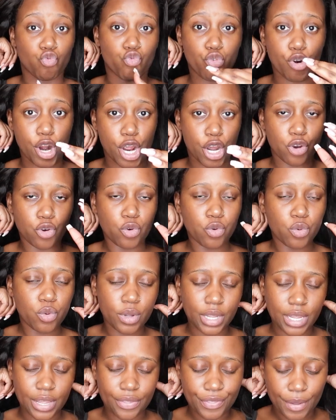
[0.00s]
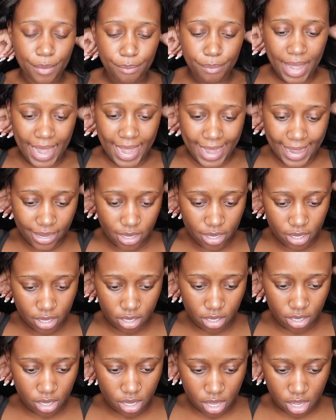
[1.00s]
row in the back
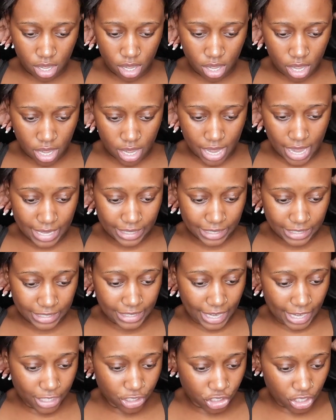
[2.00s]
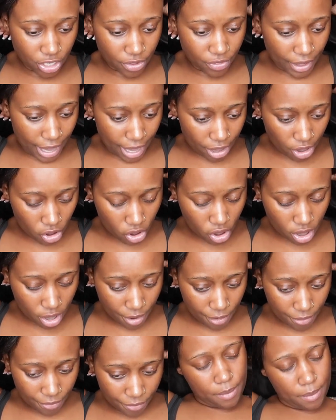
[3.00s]
and section that
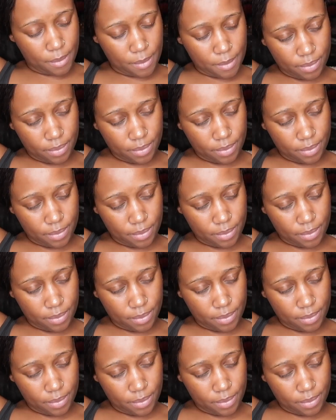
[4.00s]
off.